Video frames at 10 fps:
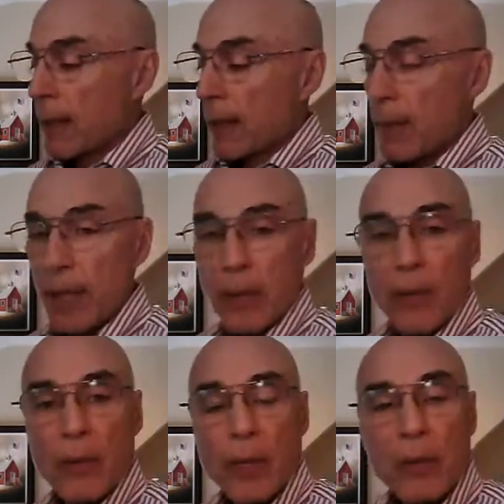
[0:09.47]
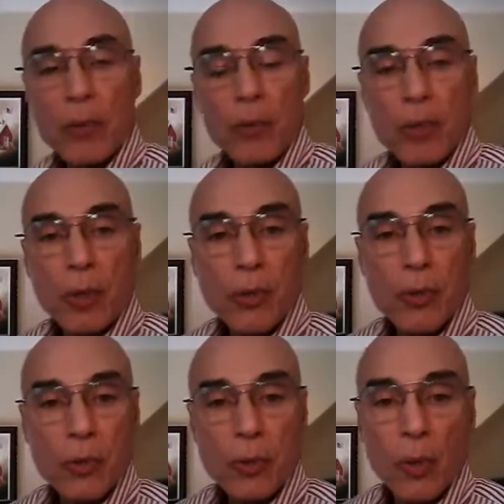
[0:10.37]
about a very interesting
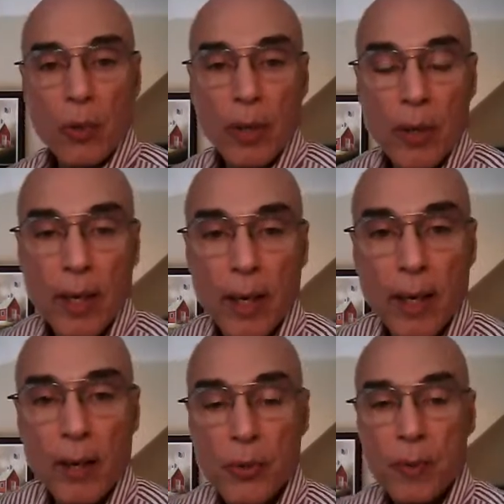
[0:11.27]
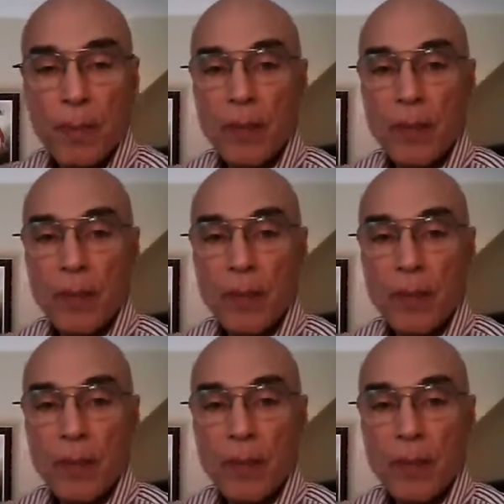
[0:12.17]
story that has